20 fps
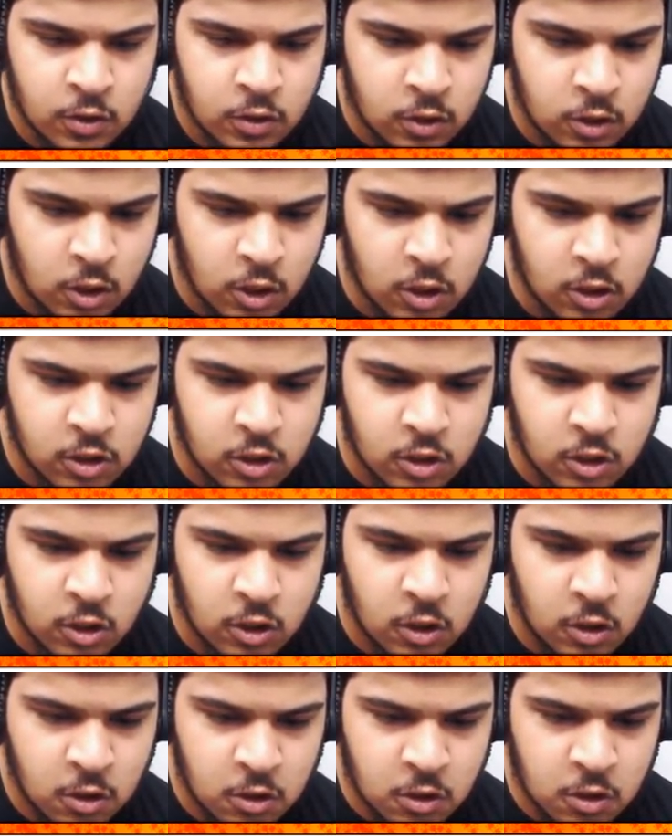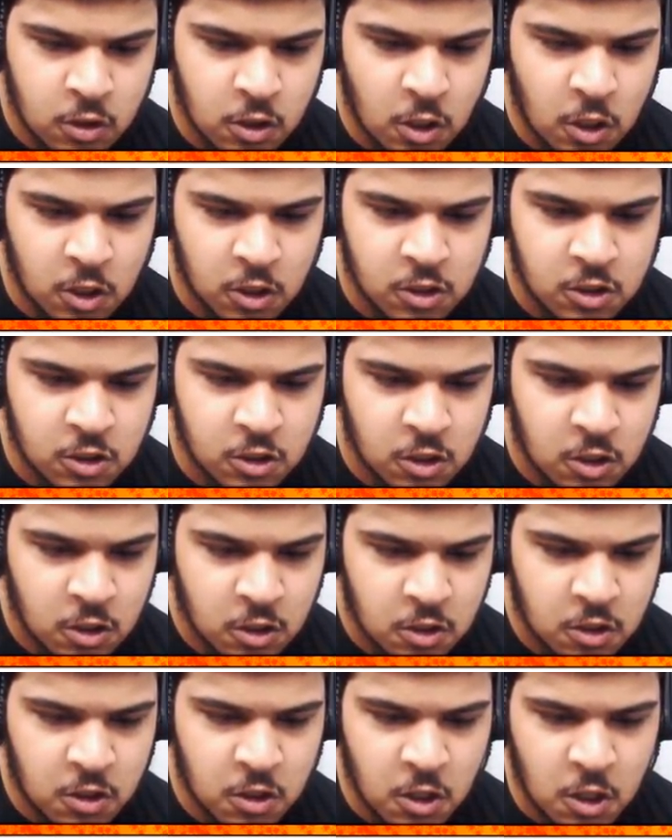Yes. Yes.
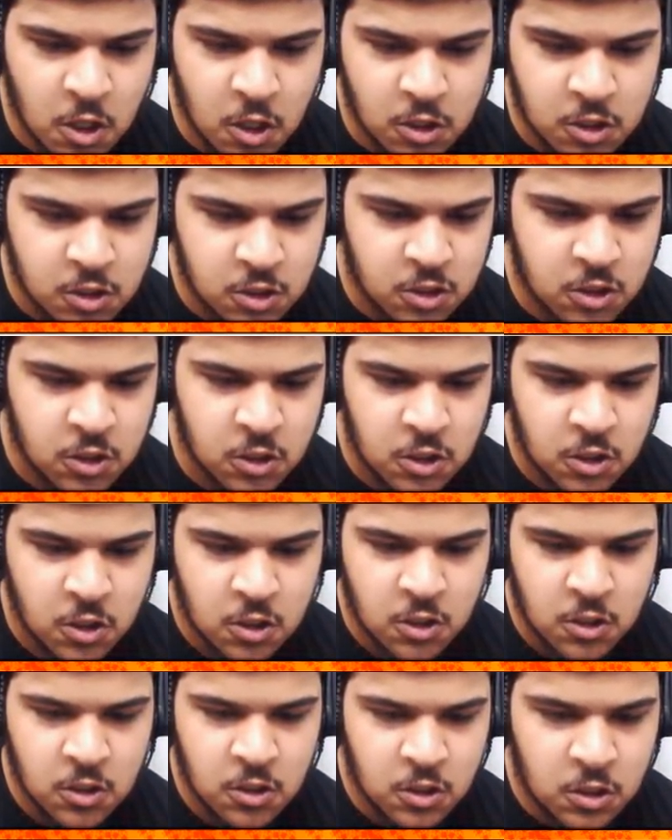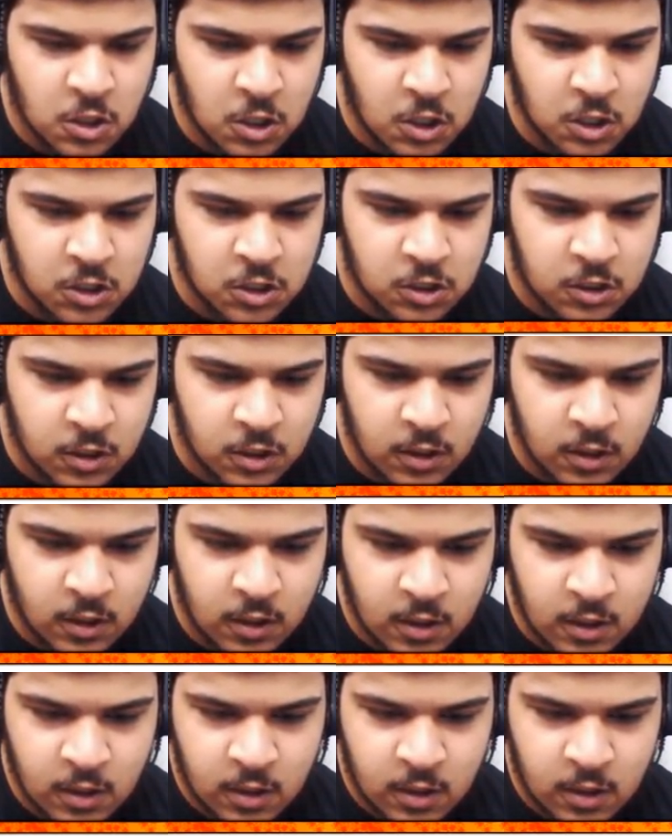Yes. Yes.